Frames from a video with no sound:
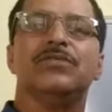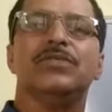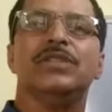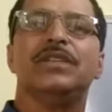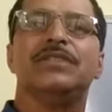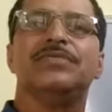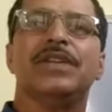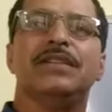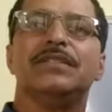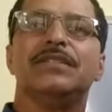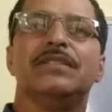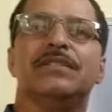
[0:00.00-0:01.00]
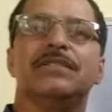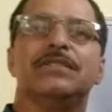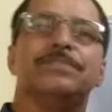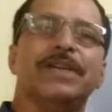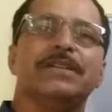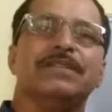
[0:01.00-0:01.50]
with different
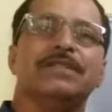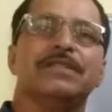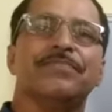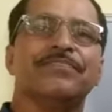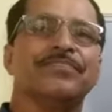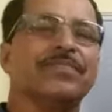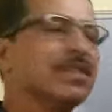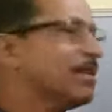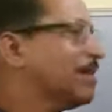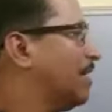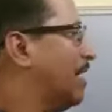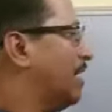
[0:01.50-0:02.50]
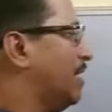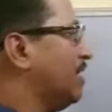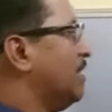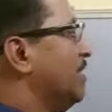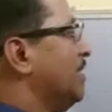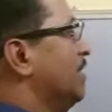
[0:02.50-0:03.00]
speeds, and
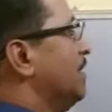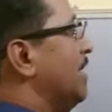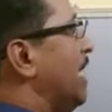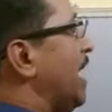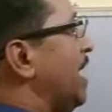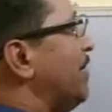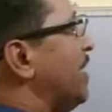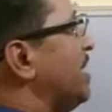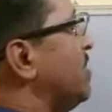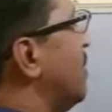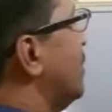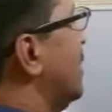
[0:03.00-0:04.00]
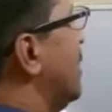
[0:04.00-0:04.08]
the average of their